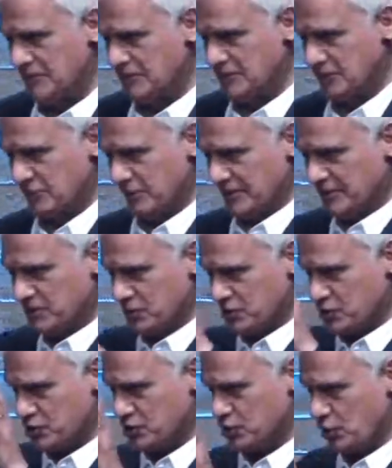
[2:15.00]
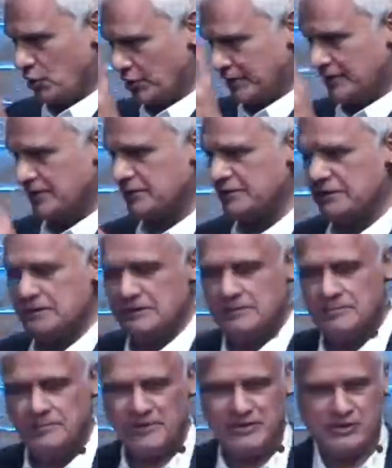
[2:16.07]
the great historic
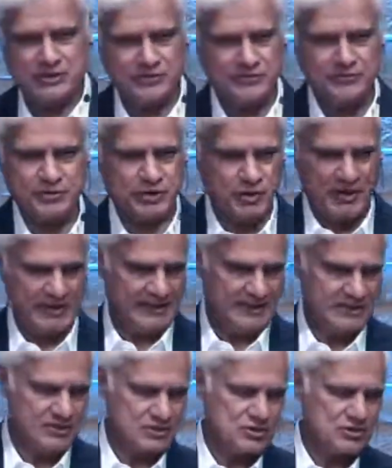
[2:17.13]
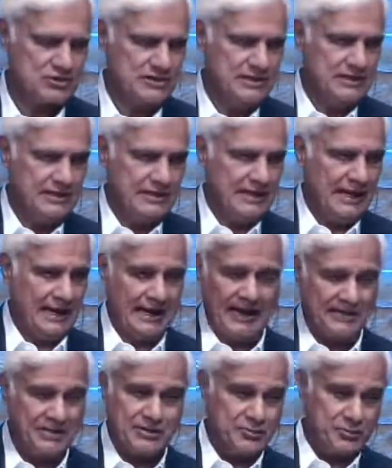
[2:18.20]
place of trials. And I
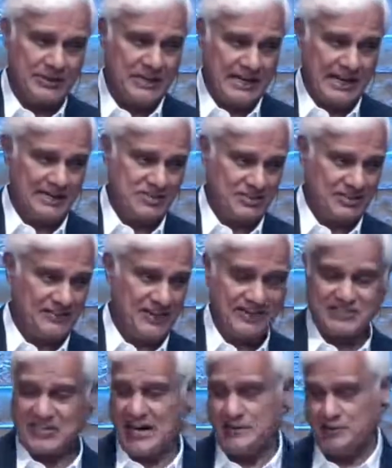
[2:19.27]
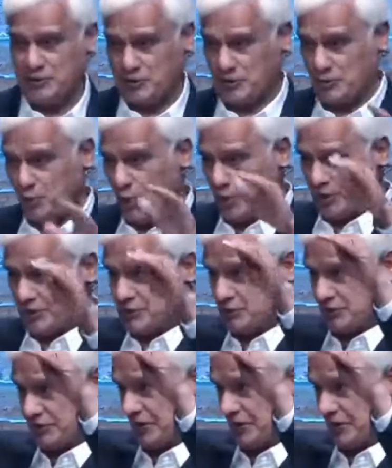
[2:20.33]
didn't realize at that time you could walk into